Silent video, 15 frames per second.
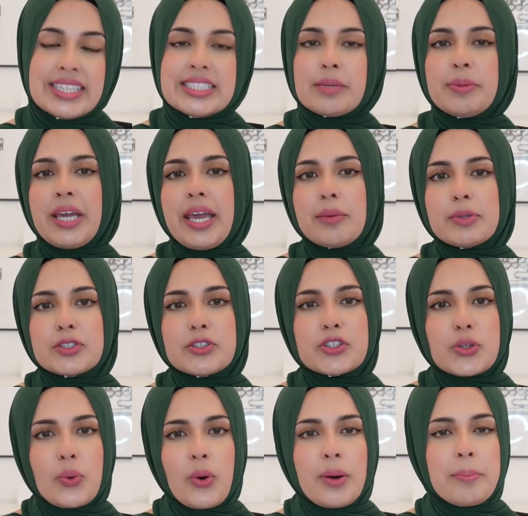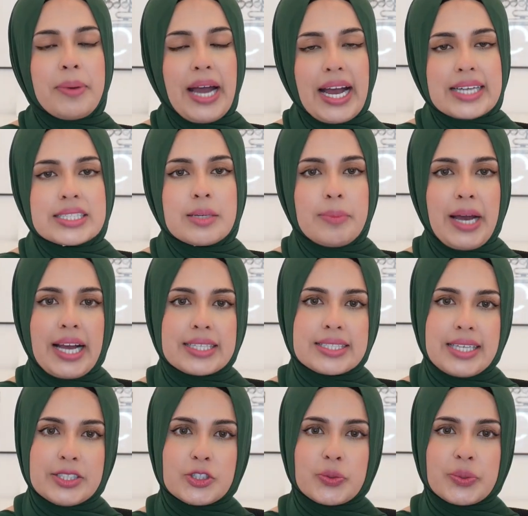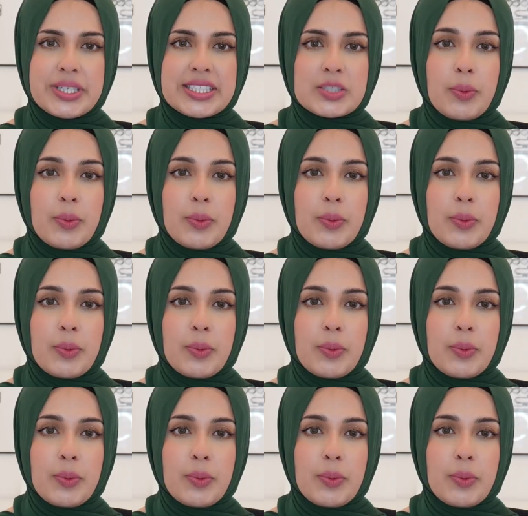to be able to score back-to-back centuries